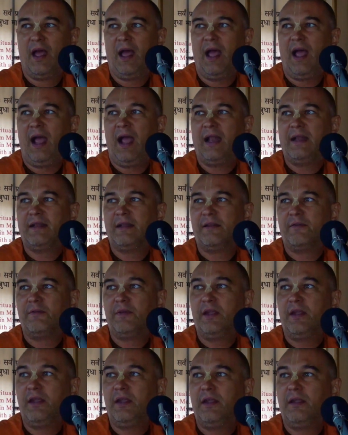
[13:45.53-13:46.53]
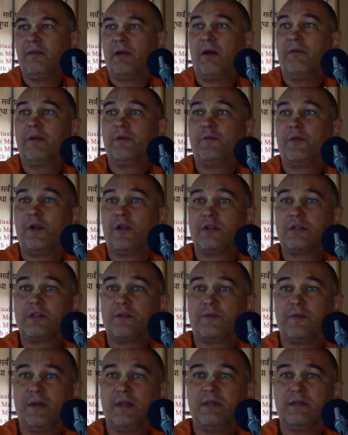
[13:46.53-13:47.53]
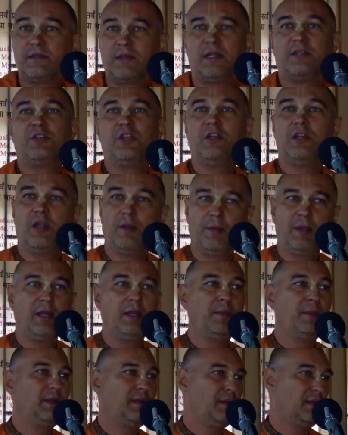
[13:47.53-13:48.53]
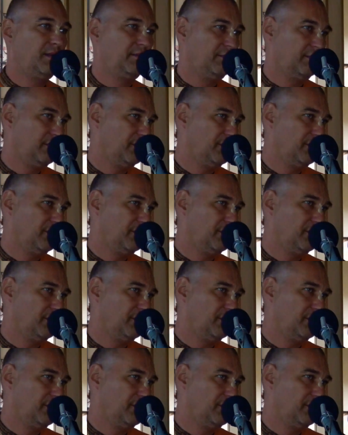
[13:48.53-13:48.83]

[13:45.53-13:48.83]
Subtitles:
And our philosophy is Achintya Beda Beda